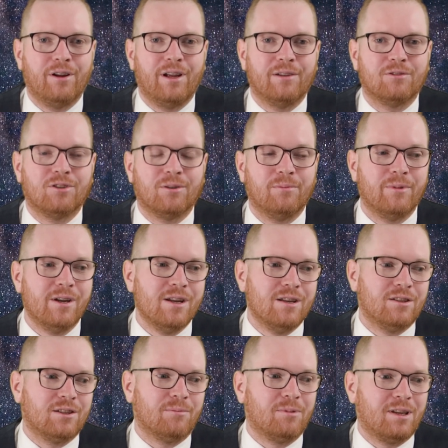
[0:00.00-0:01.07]
and some
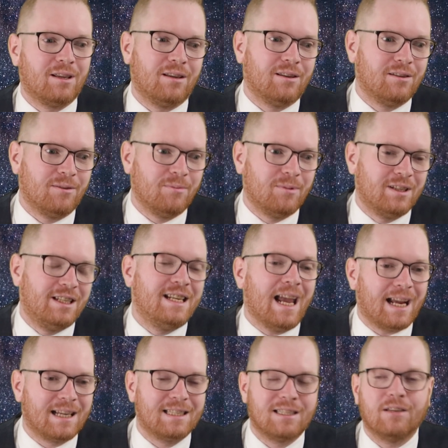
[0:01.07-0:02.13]
some some
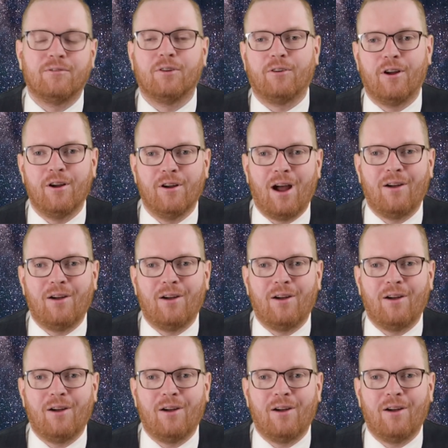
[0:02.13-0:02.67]
checks uh,